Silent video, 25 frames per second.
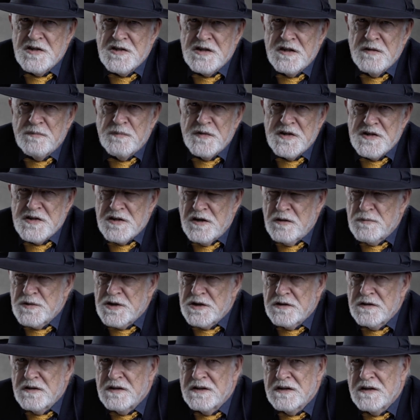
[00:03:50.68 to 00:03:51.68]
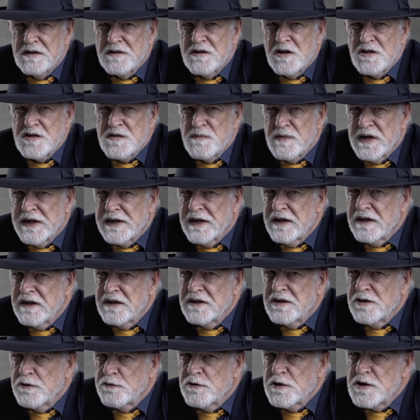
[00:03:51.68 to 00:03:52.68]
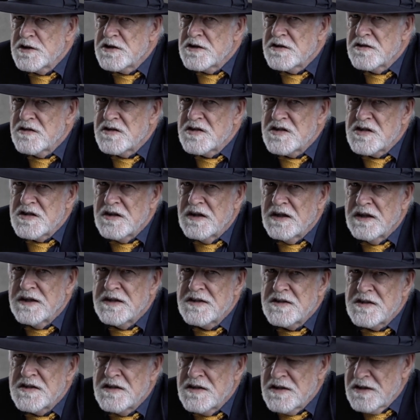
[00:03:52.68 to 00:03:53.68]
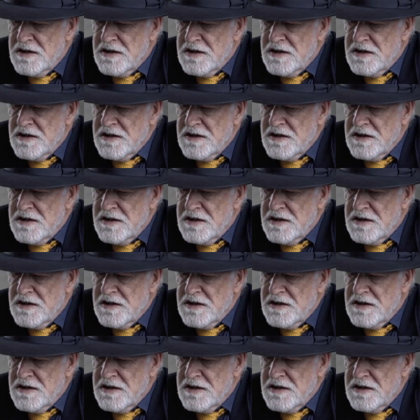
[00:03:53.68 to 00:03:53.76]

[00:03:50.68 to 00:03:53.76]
to skip this option. It doesn't make any difference to the size,